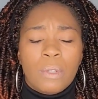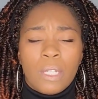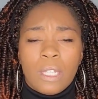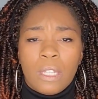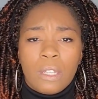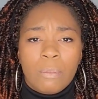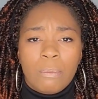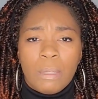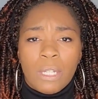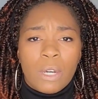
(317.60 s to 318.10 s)

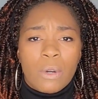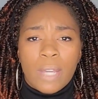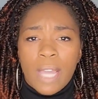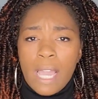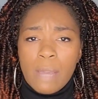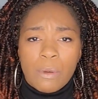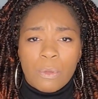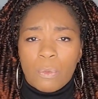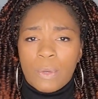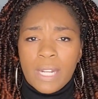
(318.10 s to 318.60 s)
okay
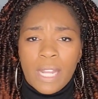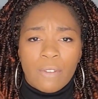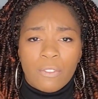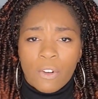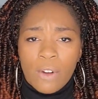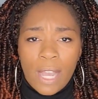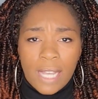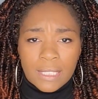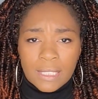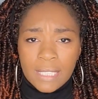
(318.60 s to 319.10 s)
with whatever
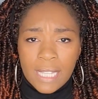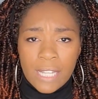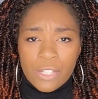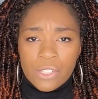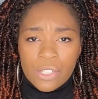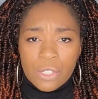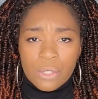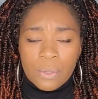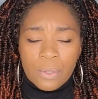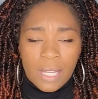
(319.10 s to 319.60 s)
I
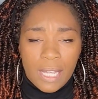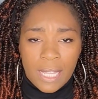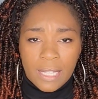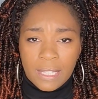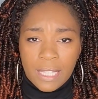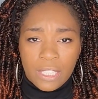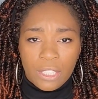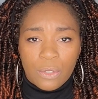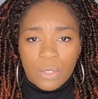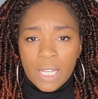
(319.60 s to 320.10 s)
schedule. And
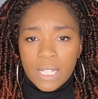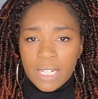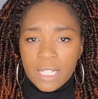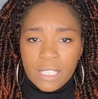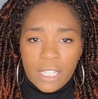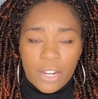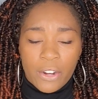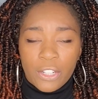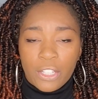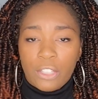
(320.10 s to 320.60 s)
then you get in
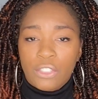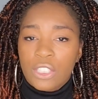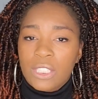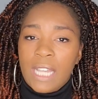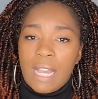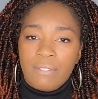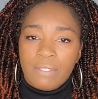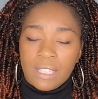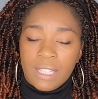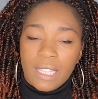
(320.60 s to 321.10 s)
there and you just
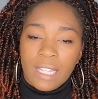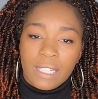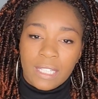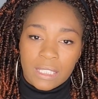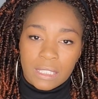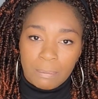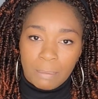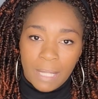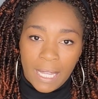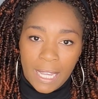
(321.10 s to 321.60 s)
have to then
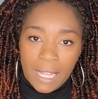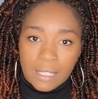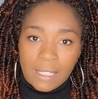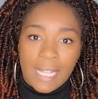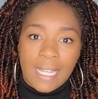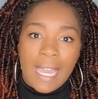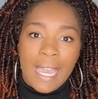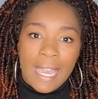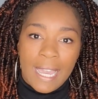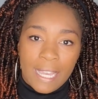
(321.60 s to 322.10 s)
explain
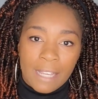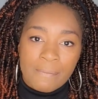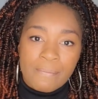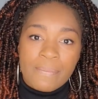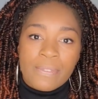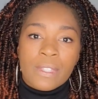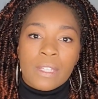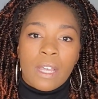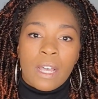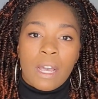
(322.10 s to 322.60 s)
like, hey,
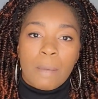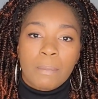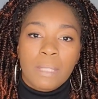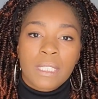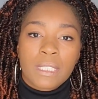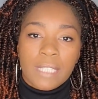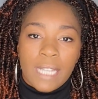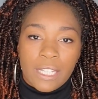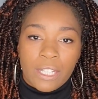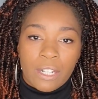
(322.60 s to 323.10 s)

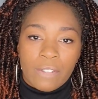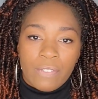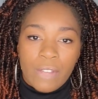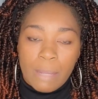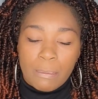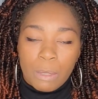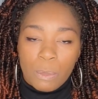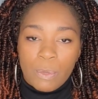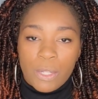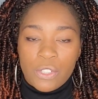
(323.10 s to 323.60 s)
looks like your
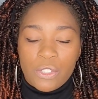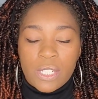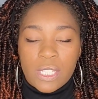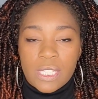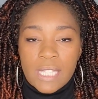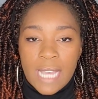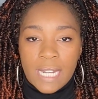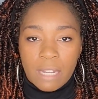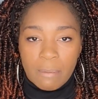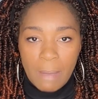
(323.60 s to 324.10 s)
family wants you to
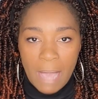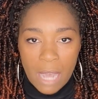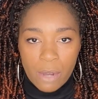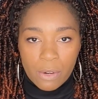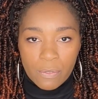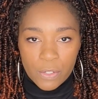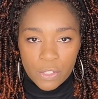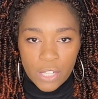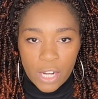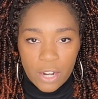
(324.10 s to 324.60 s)
sign a power
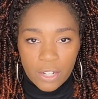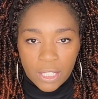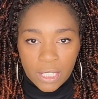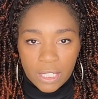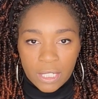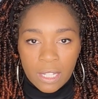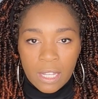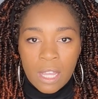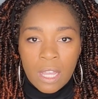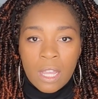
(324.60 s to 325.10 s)
of
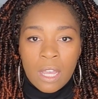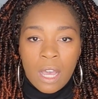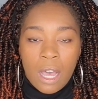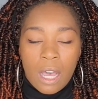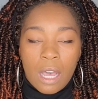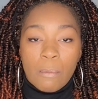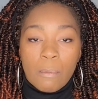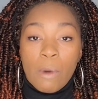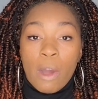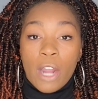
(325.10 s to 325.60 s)
attorney.
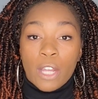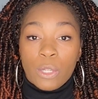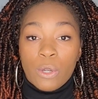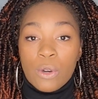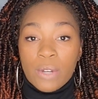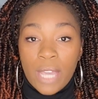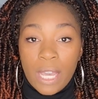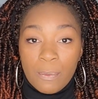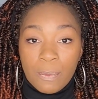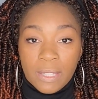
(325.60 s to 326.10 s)
Are you
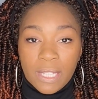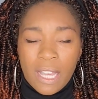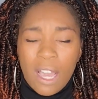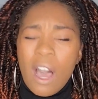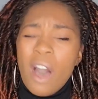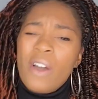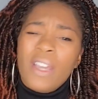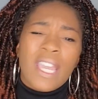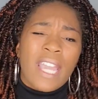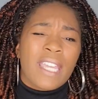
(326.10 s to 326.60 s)
okay with that?
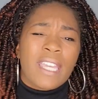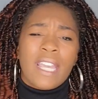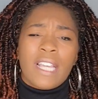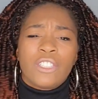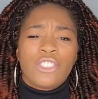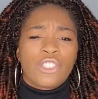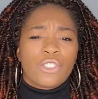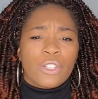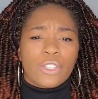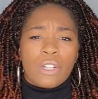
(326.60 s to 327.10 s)
Oh yeah,
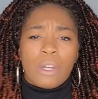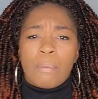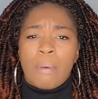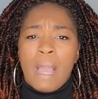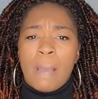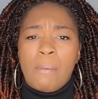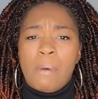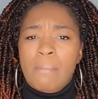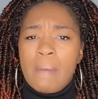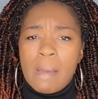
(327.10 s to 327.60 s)
sure, no
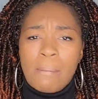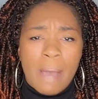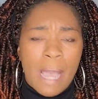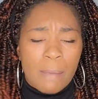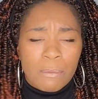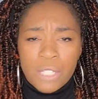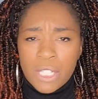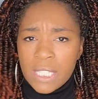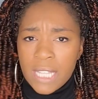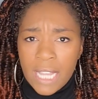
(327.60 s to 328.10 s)
problem. My
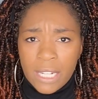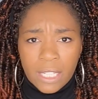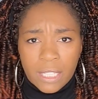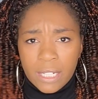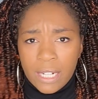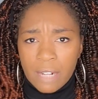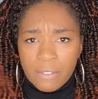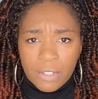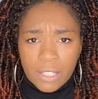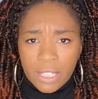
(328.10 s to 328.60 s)
mom, she's
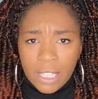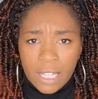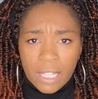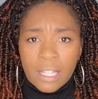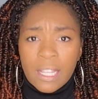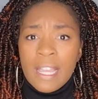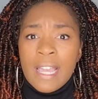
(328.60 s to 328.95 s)
handling everything.